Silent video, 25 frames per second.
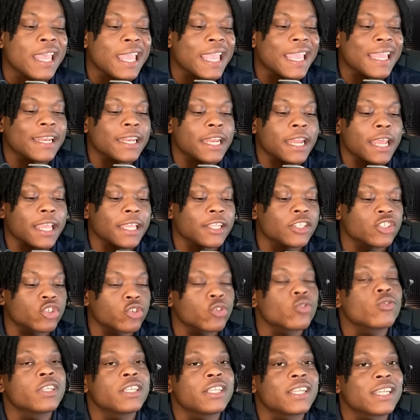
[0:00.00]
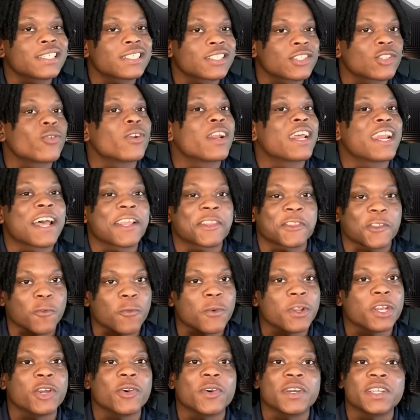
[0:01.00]
And truly, let's throw that out the
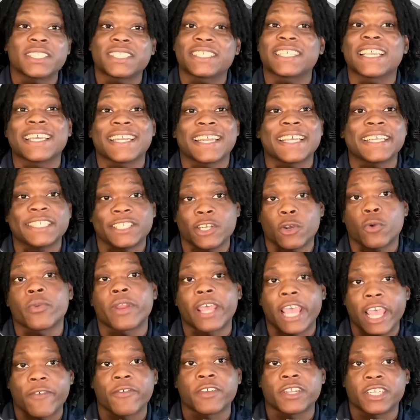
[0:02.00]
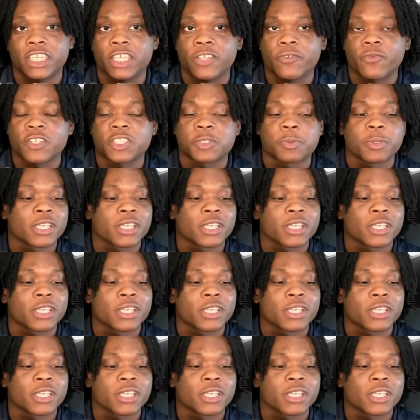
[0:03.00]
window and saying they don't have a defense,